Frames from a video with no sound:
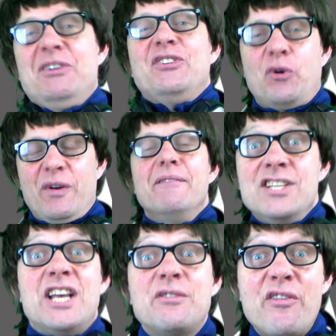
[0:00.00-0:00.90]
Sorry.
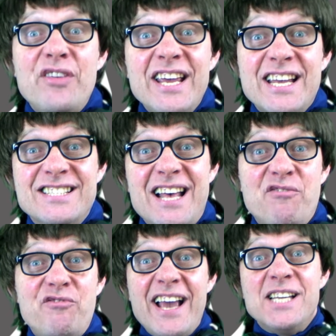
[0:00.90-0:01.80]
So the thing is that
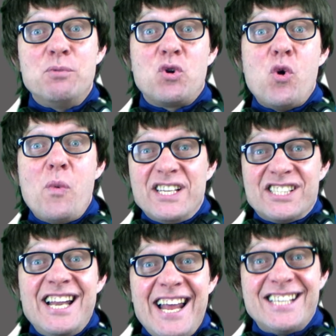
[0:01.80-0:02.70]
Facebook always
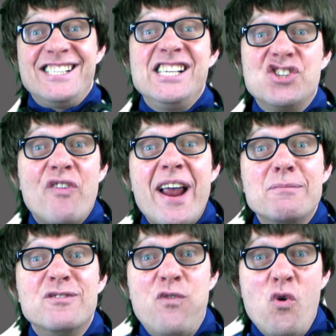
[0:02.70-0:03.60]
selects these
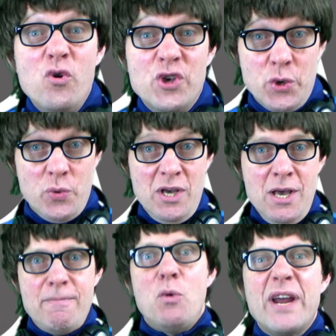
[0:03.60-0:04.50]
frames for you,
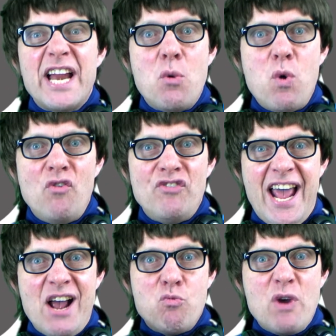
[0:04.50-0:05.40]
but we don't want
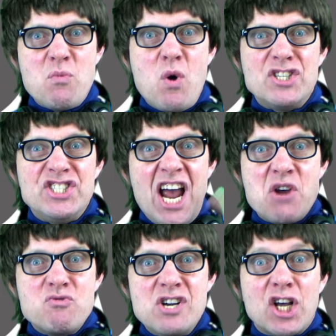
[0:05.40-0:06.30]
that. We want
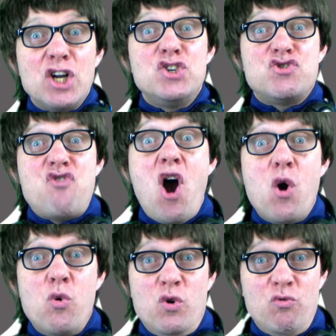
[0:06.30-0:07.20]
total
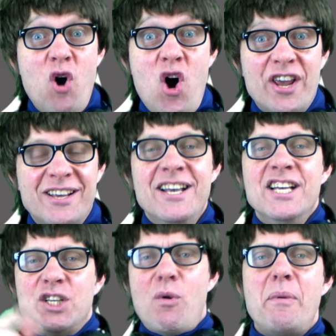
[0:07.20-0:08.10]
control, right?
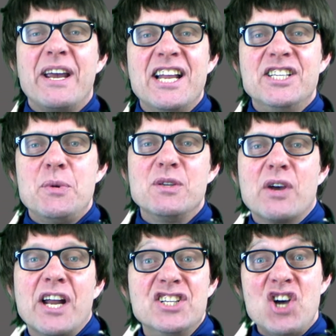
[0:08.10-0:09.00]
So what we're going to do is we're
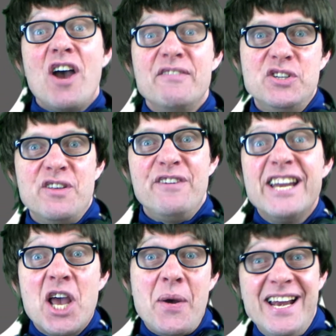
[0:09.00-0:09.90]
going to dive into the
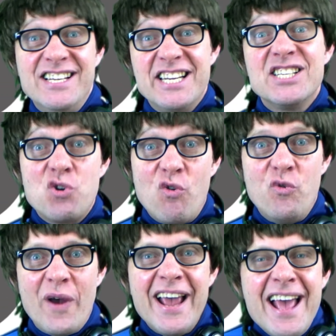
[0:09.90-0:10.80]
video editing
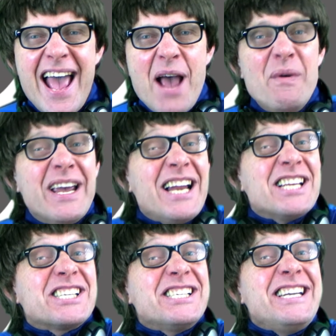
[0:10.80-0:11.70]
software and we're going to
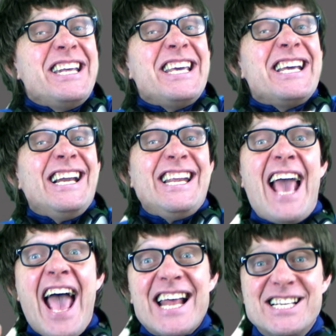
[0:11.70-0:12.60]
sneakily
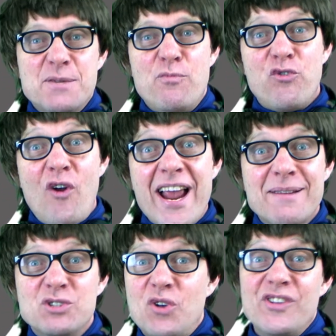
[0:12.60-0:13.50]
add some
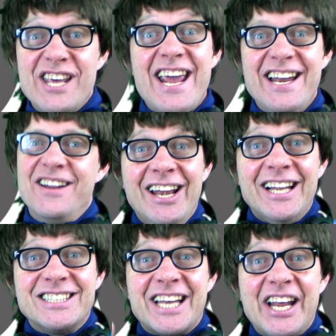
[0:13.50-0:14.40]
frames on the end.
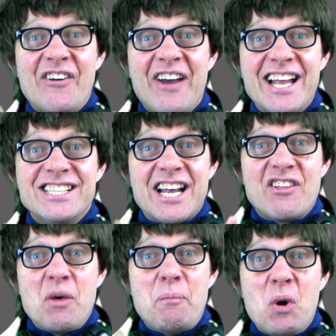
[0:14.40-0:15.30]
Let's get our hands out of
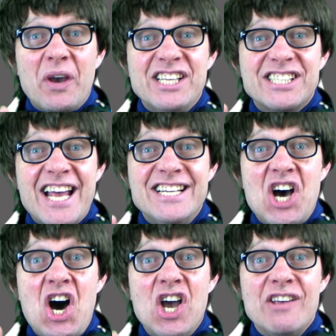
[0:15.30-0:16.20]
the pockets and
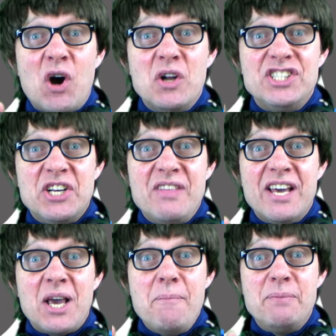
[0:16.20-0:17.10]
dive onto the
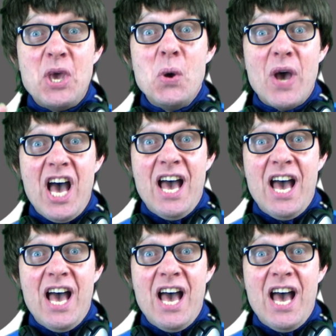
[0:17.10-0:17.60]
computer.